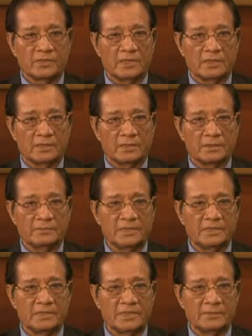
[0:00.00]
And in the
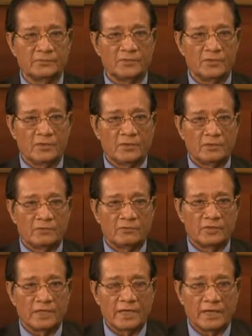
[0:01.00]
meantime,
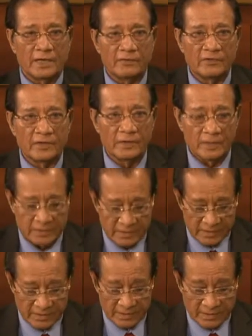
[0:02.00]
we have
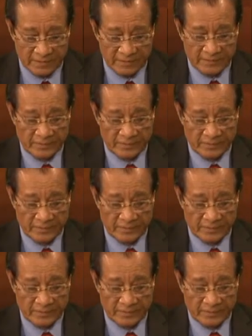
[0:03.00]
attorney